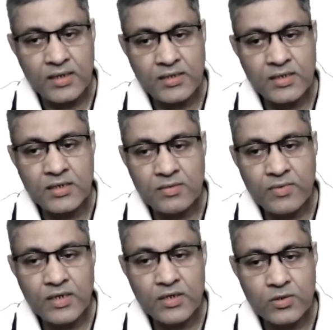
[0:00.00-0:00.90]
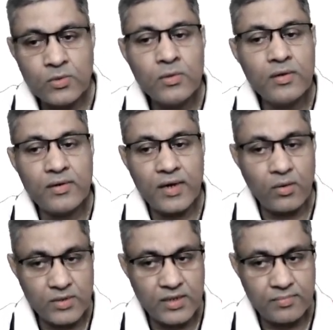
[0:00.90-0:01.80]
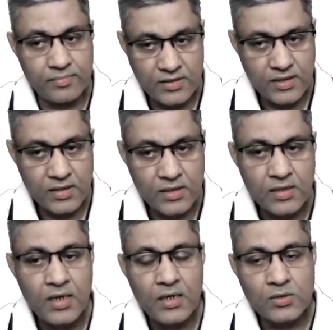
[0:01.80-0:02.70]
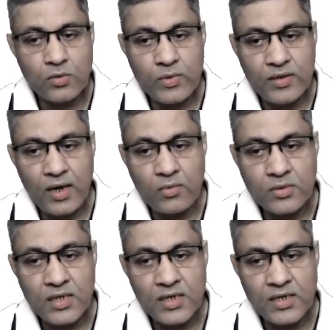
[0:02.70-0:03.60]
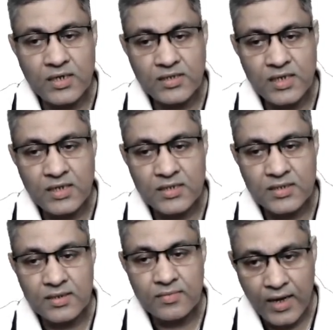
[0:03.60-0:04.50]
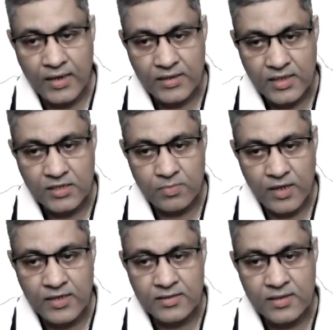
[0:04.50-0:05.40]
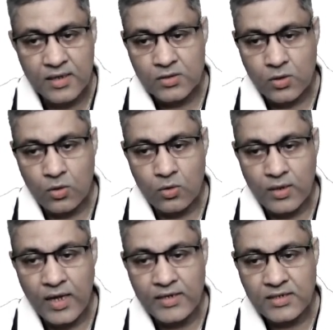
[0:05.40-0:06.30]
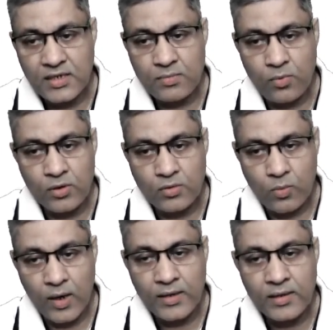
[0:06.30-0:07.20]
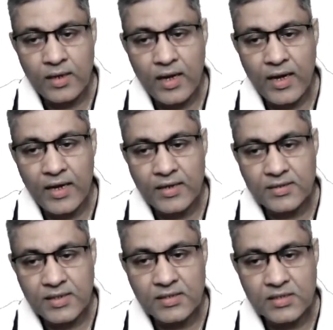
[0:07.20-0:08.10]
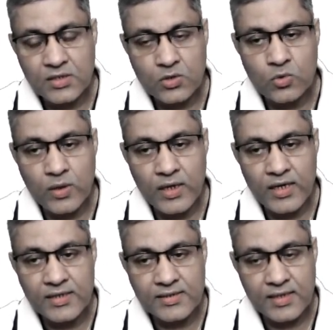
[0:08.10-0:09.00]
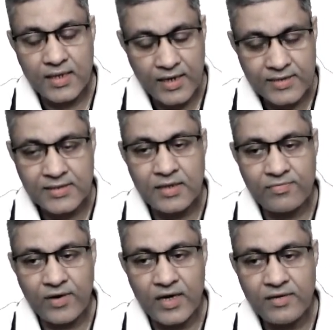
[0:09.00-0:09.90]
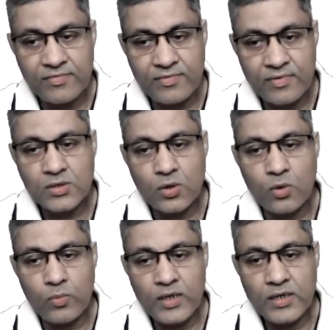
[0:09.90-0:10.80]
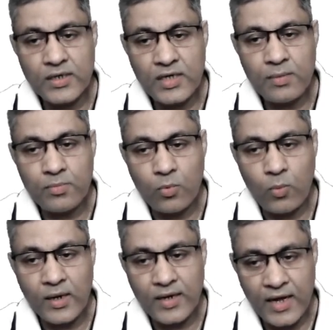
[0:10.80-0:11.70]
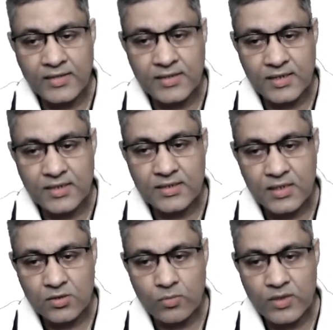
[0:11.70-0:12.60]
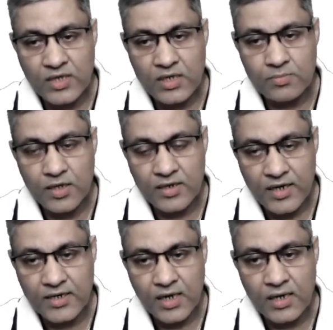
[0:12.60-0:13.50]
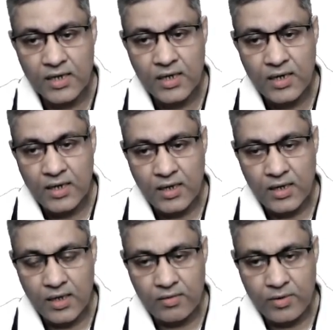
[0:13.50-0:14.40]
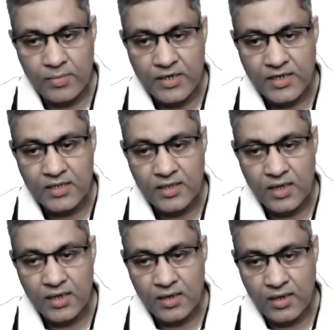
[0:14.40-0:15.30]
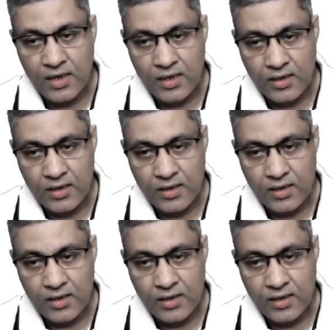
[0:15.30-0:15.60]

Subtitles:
digits, we need to round them, isn't it? So we round the digits at this place. So 19.1, and since 2 is less than 5, so we keep 1 as it is. So we keep the data, we maintain the